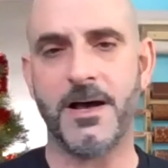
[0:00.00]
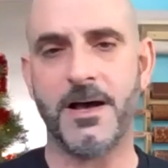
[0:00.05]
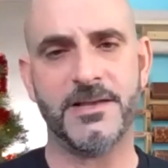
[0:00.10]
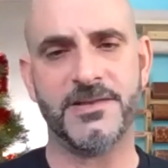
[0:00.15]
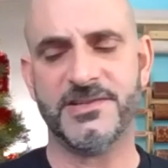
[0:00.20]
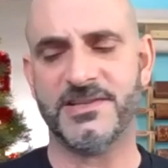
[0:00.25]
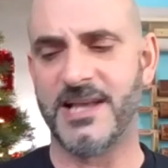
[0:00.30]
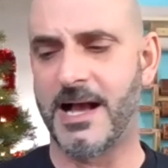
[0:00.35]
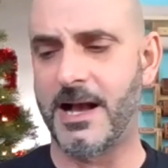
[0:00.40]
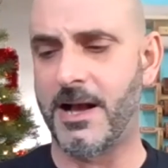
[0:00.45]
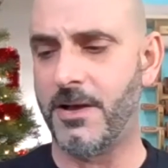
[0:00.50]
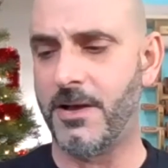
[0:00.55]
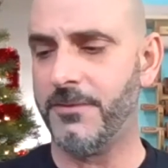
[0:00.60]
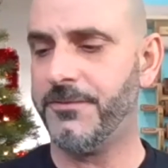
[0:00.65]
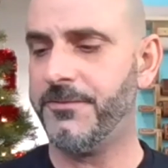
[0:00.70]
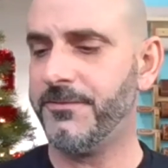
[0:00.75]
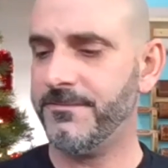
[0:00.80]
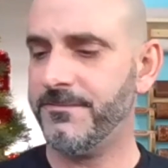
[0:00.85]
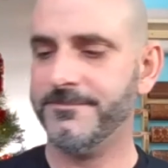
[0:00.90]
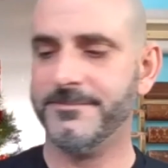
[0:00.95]

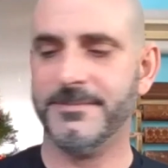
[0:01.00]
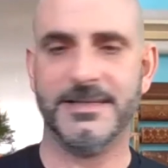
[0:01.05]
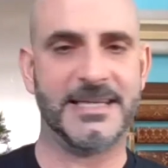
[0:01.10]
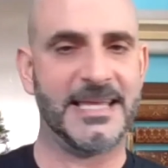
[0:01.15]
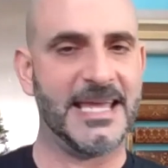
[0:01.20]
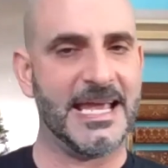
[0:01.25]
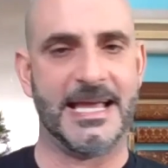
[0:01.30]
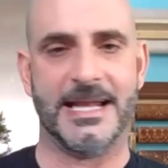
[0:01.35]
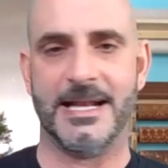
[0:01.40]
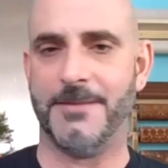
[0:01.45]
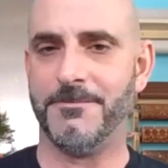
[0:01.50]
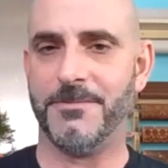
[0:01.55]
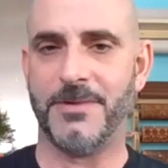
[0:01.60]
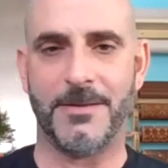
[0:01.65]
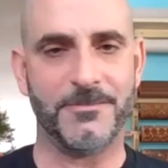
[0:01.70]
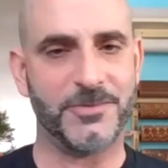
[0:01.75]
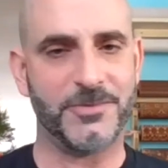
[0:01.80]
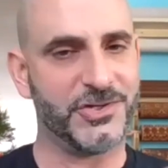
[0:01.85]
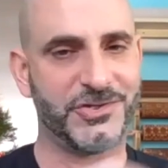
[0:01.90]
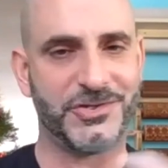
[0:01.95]
South, again,
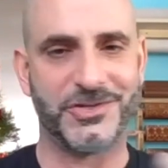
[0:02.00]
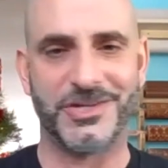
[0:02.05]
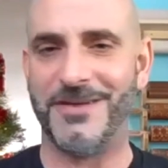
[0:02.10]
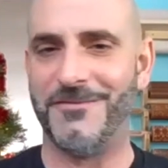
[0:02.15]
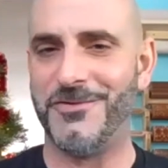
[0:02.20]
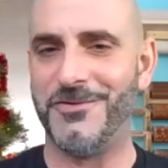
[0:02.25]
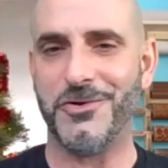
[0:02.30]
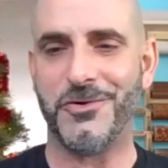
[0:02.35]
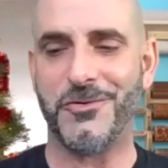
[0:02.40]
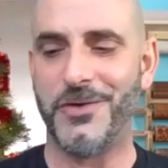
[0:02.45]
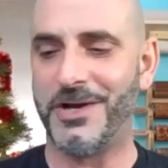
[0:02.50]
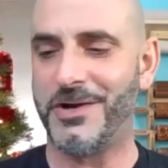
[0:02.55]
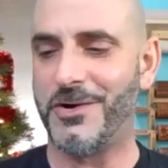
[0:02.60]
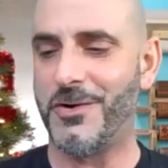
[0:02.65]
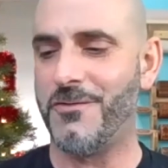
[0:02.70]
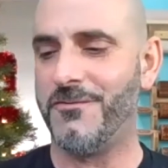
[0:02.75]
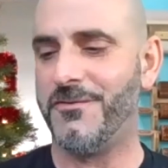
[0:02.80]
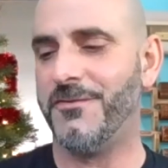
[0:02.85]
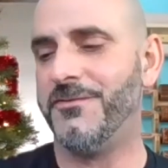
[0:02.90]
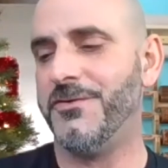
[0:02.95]
I'm just giving you a quick
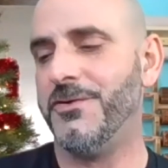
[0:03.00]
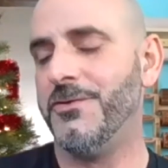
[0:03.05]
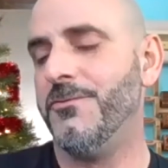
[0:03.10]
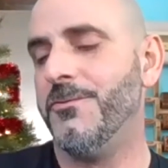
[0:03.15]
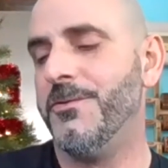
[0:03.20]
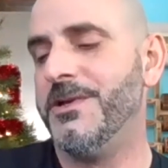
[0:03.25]
overview.